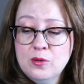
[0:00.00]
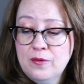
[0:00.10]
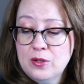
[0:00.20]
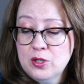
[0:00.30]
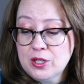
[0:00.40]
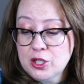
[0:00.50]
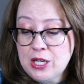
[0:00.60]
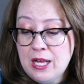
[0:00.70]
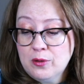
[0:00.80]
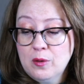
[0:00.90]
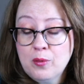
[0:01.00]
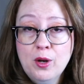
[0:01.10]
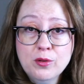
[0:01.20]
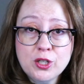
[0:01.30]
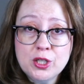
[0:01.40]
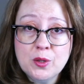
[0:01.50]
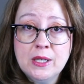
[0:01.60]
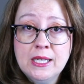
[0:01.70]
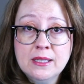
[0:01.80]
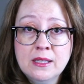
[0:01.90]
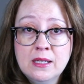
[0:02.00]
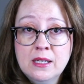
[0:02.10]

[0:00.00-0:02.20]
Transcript: if you took a shallow approach to it